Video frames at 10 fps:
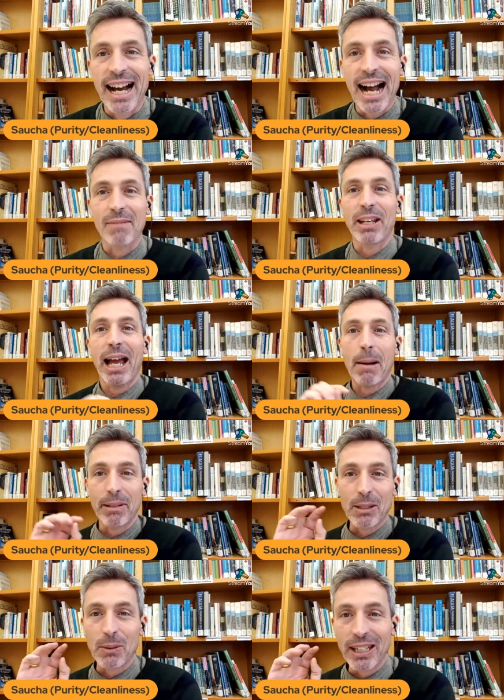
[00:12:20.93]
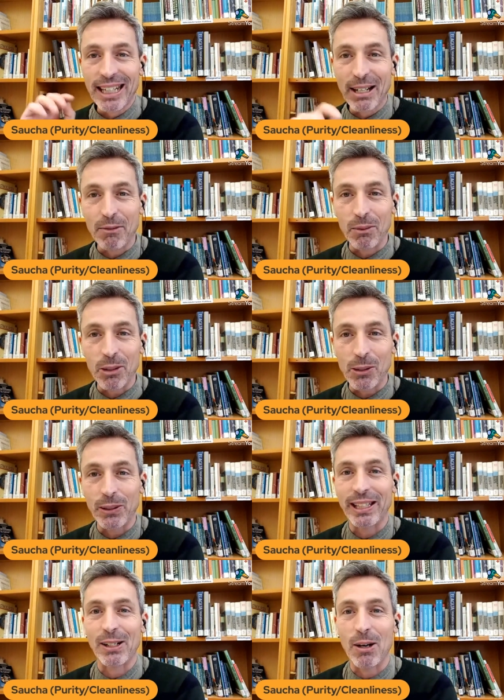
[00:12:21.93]
i'll be happy to hear from you
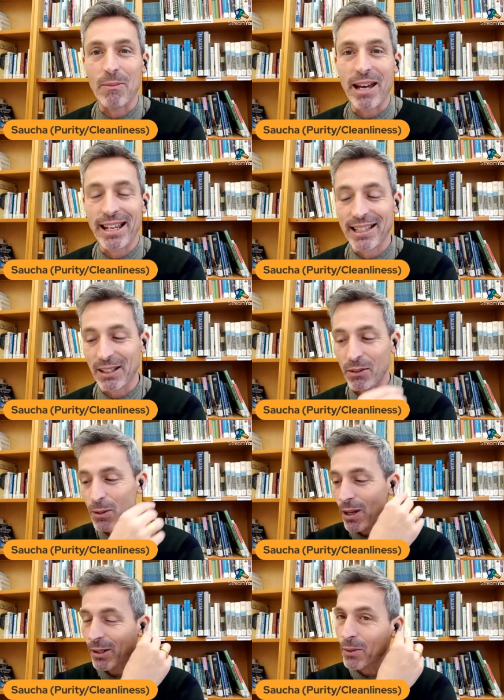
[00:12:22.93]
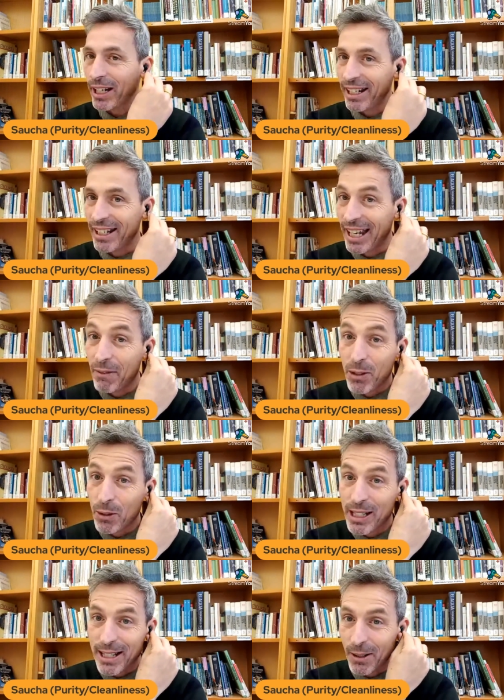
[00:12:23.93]
in the comments if you agree if you
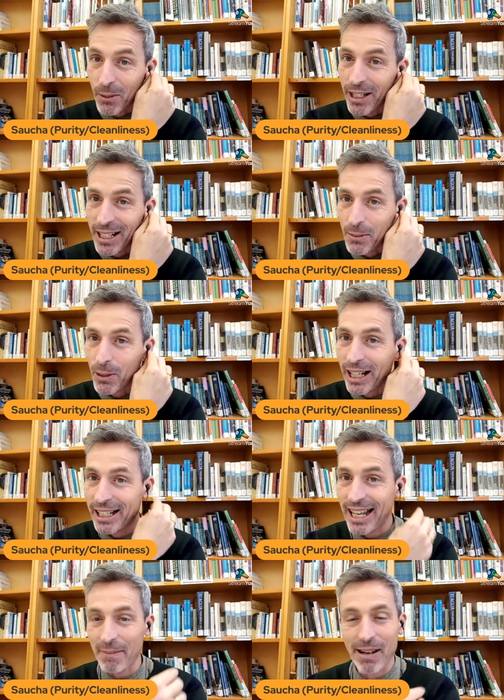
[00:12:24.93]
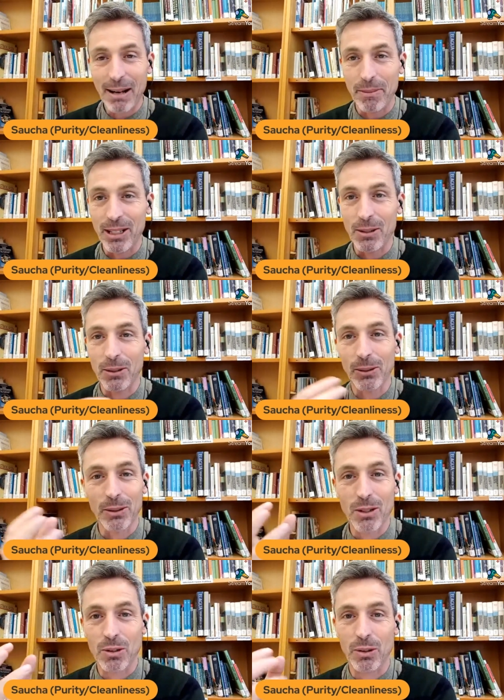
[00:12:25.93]
disagree as well i'm happy to
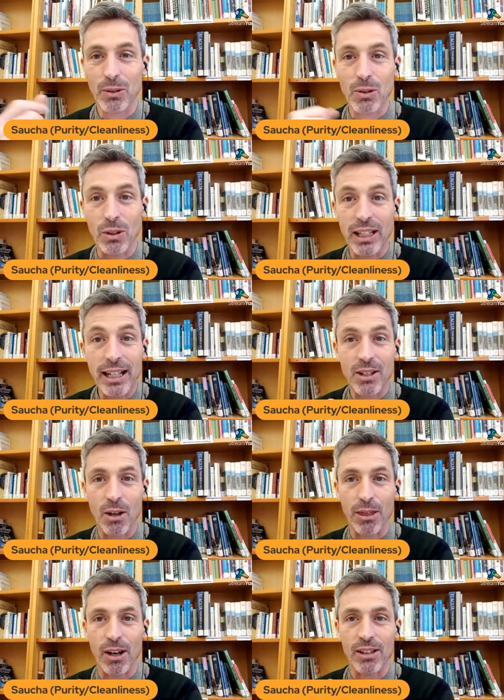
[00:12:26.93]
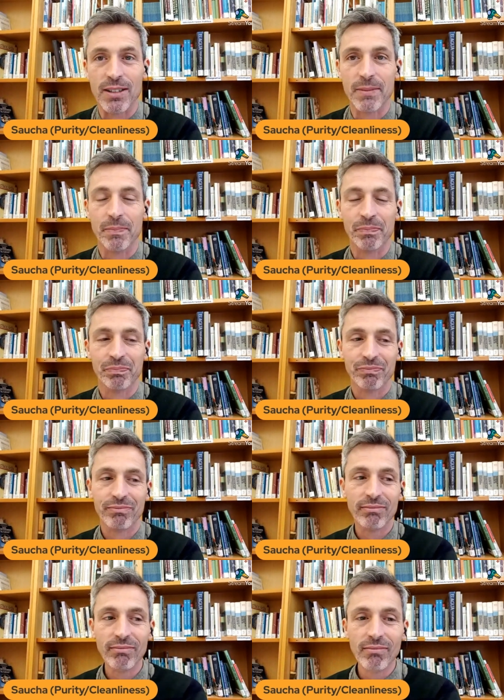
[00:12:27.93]
to to hear your thoughts
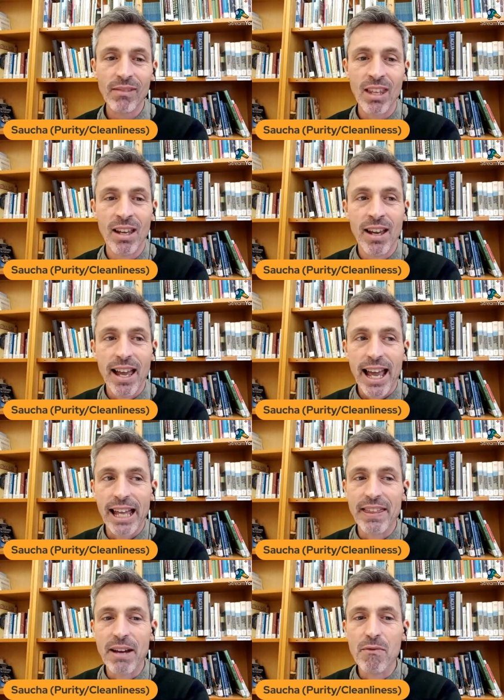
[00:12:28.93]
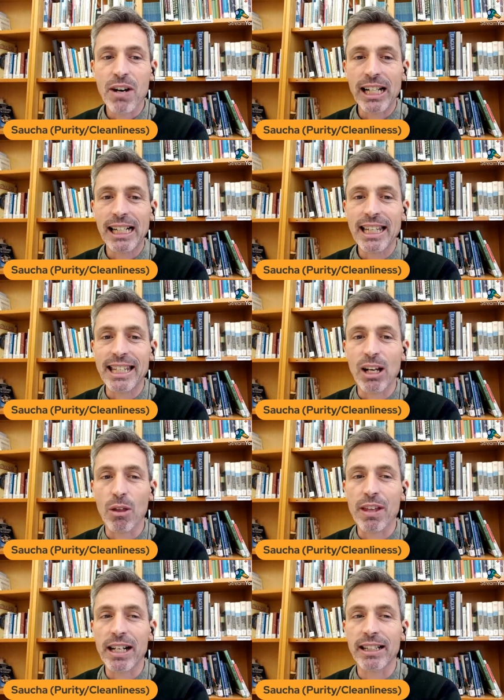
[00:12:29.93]
and then finally the
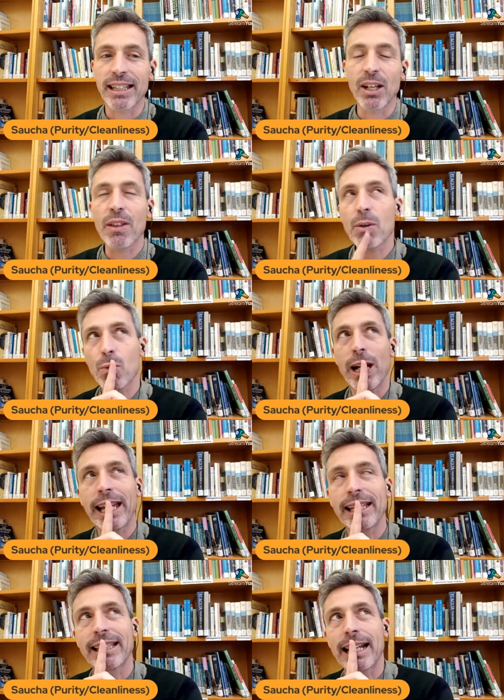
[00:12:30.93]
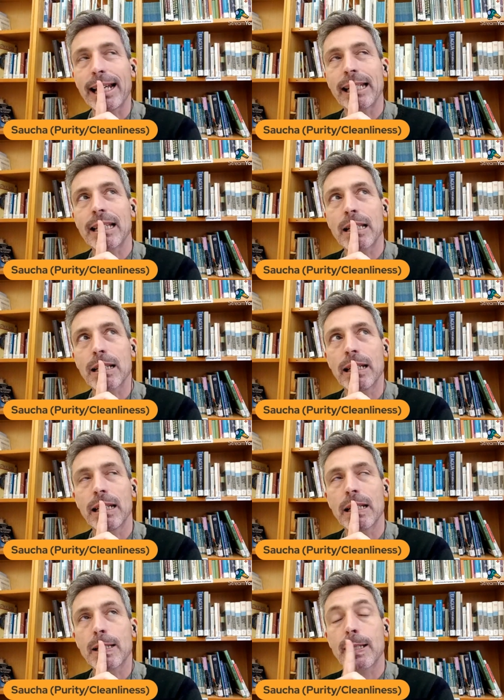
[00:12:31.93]
other the other way that i can
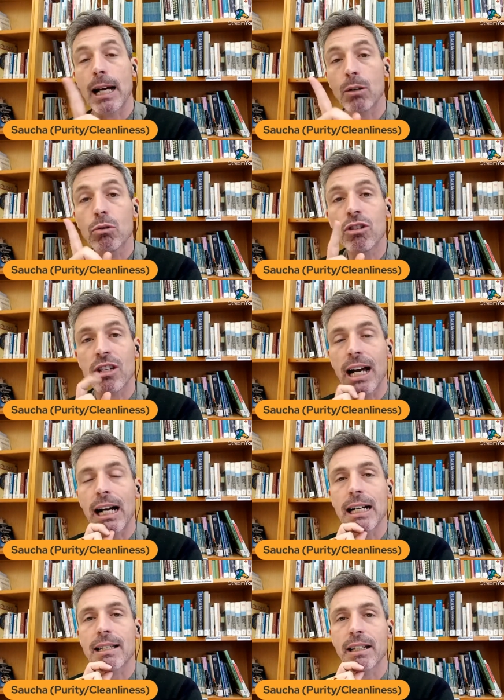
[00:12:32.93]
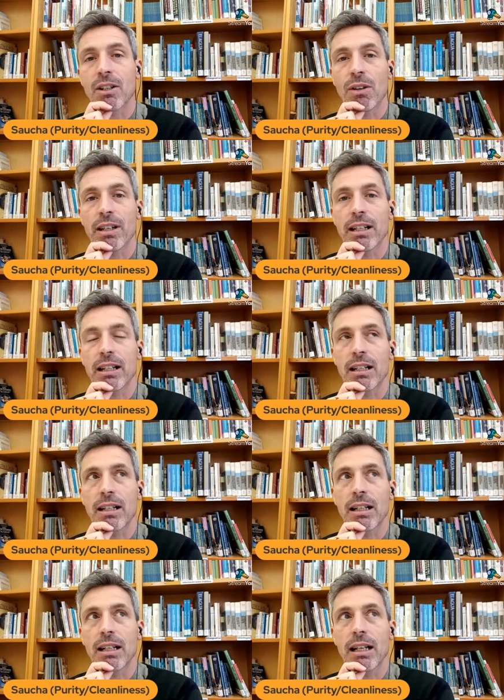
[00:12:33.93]
see saucha as another
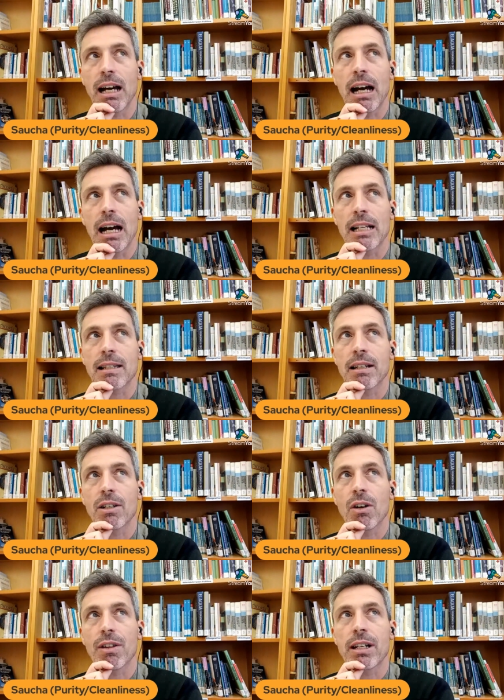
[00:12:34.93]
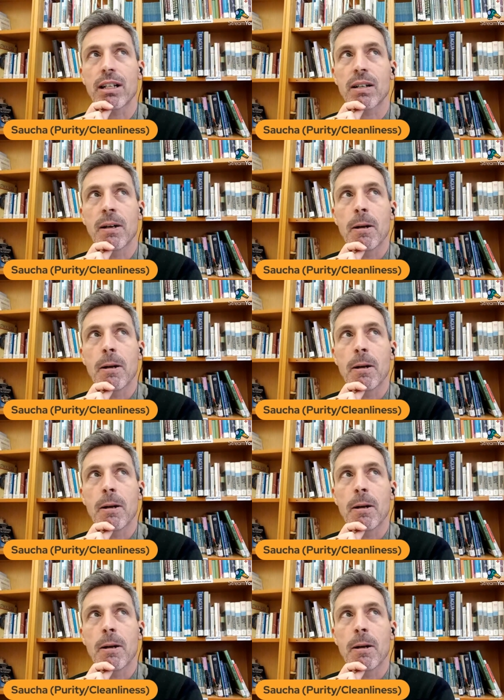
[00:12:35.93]
as another